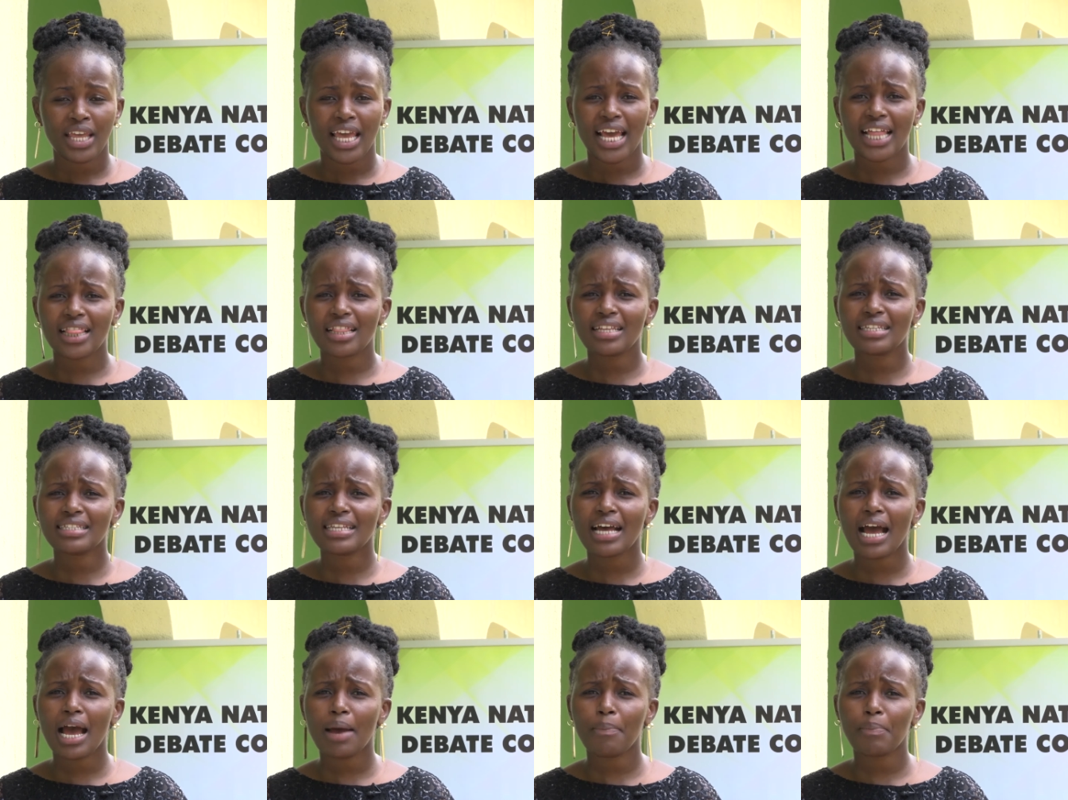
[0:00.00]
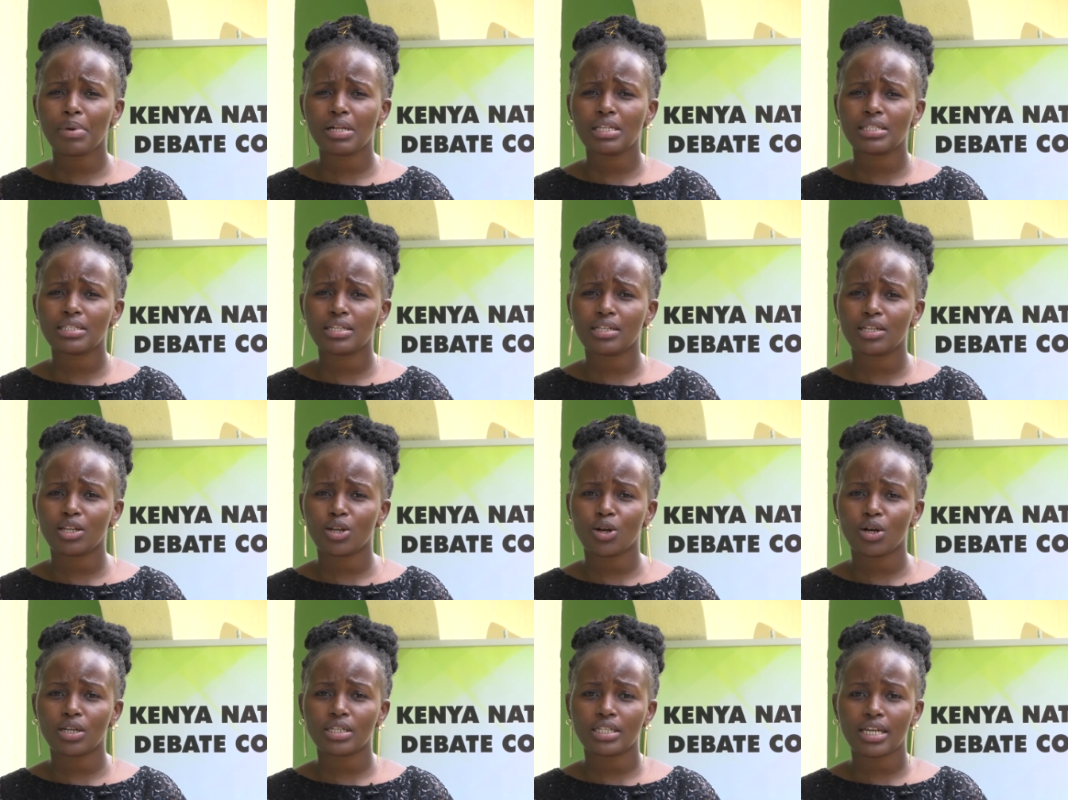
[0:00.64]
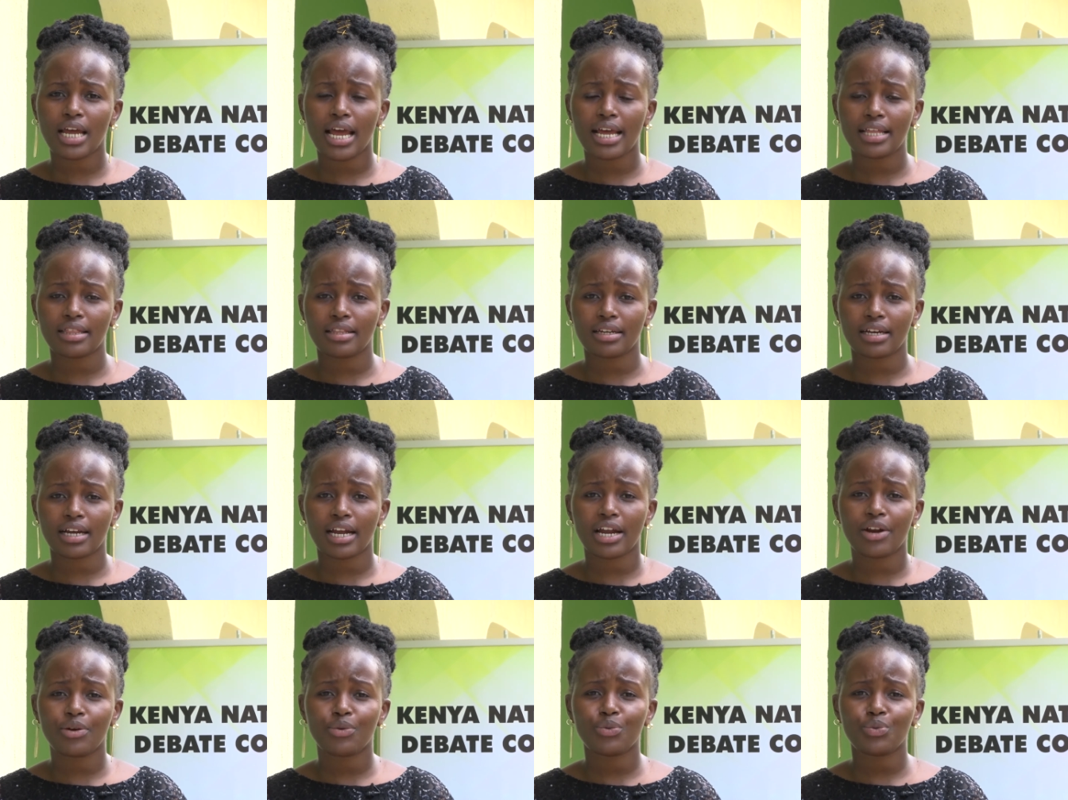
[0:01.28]
And this happens a lot in the
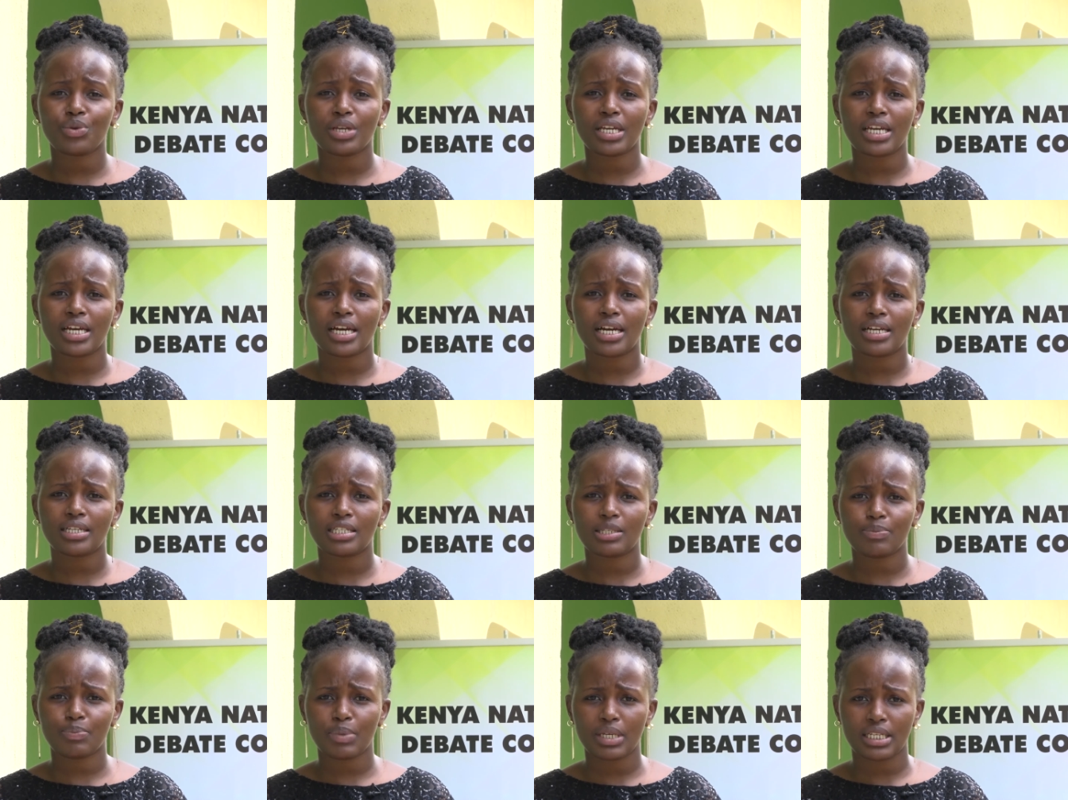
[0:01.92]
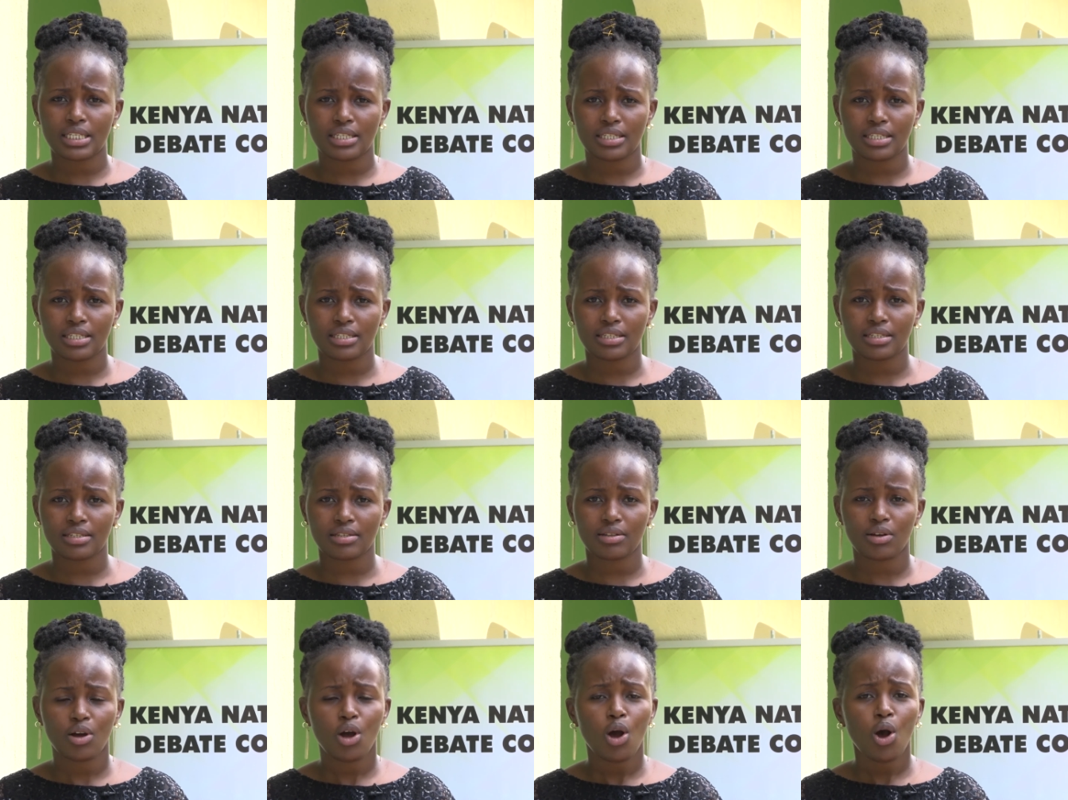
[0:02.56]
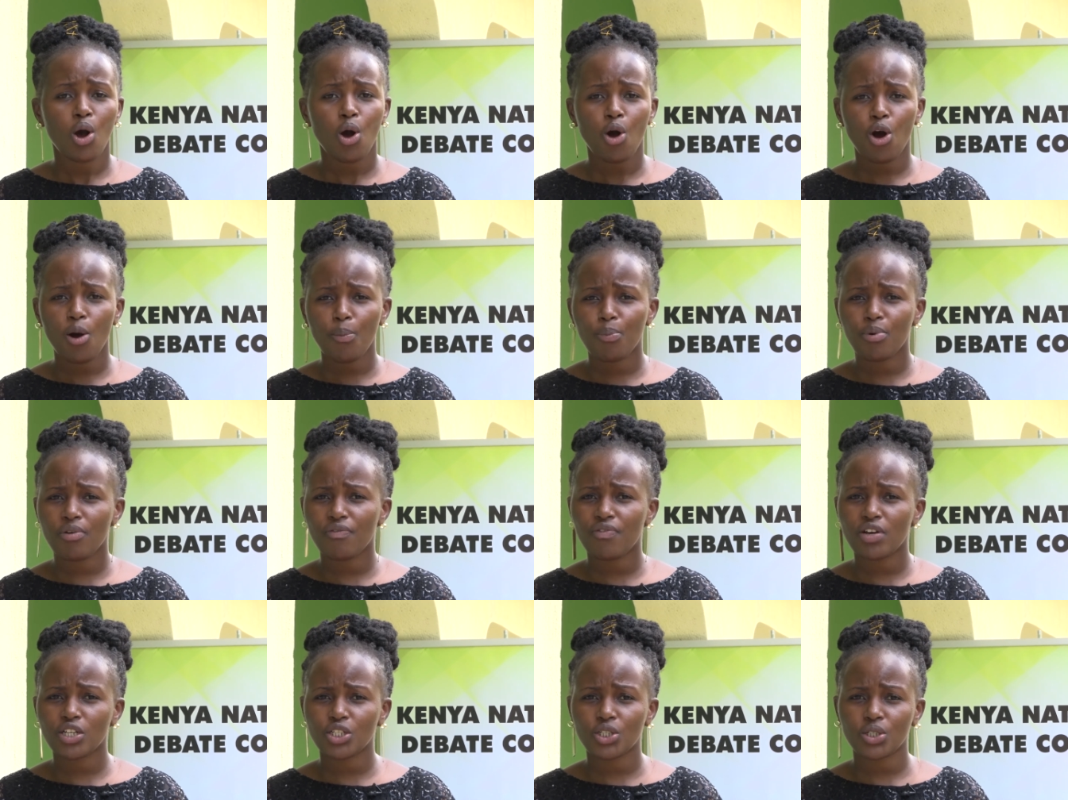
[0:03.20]
career spaces or
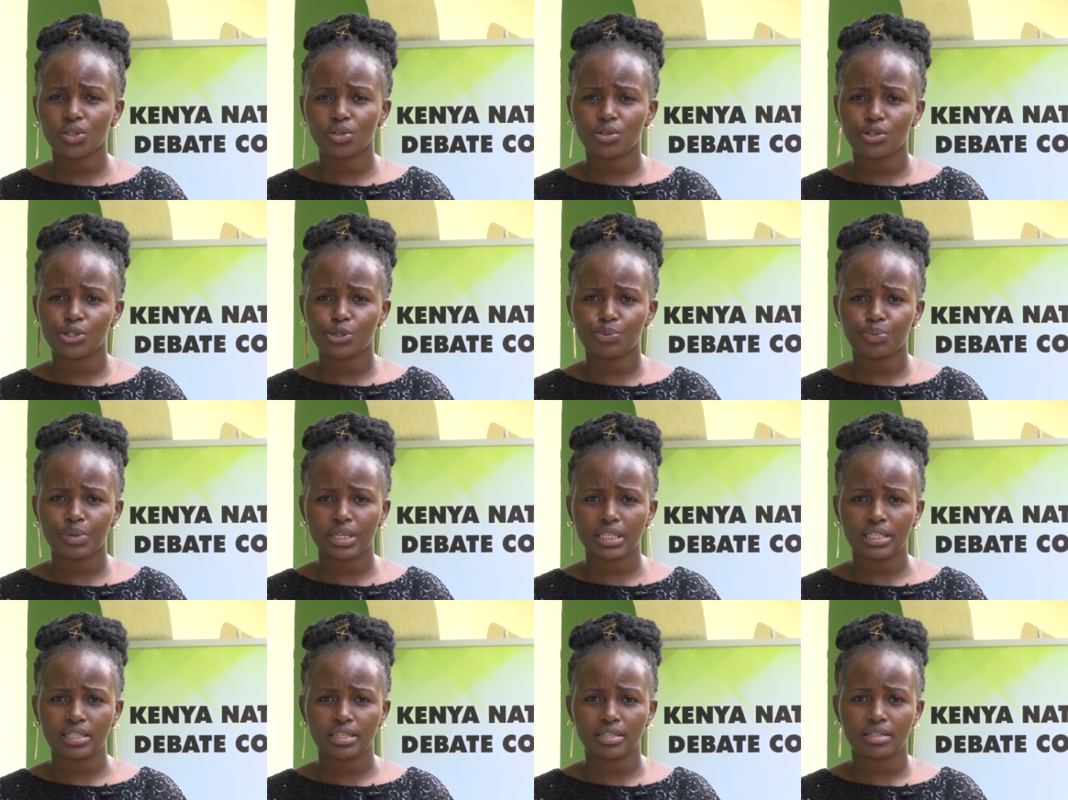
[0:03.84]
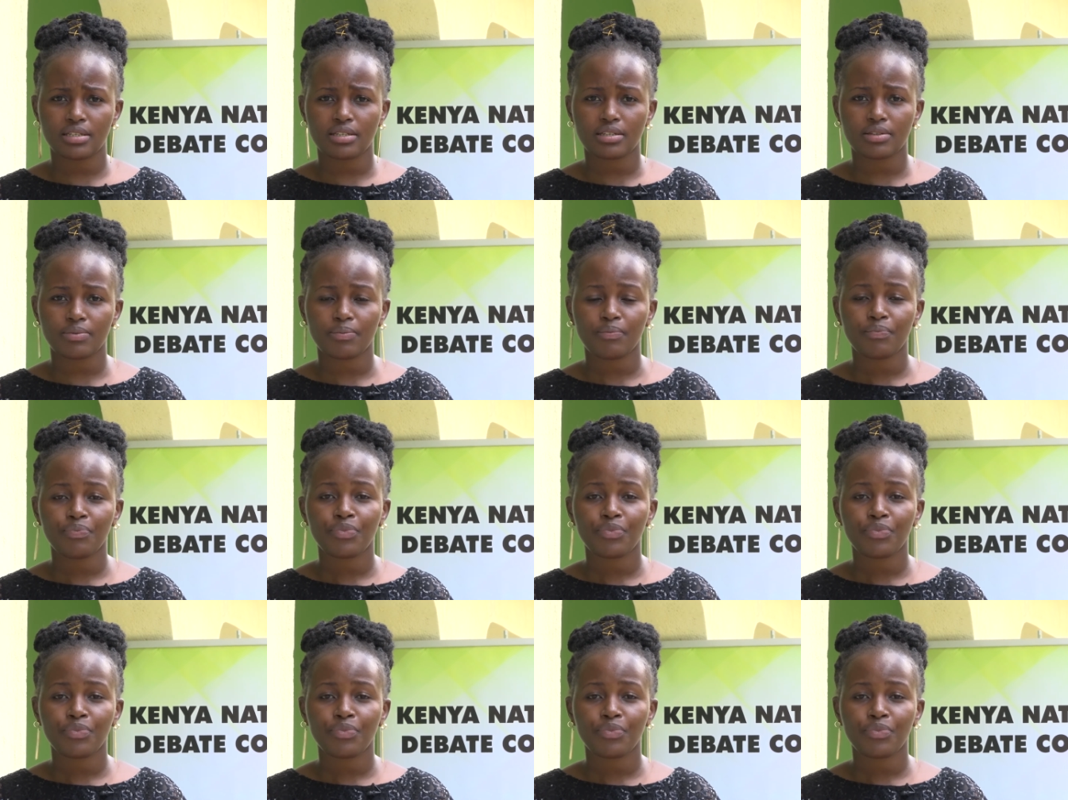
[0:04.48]
professional spaces.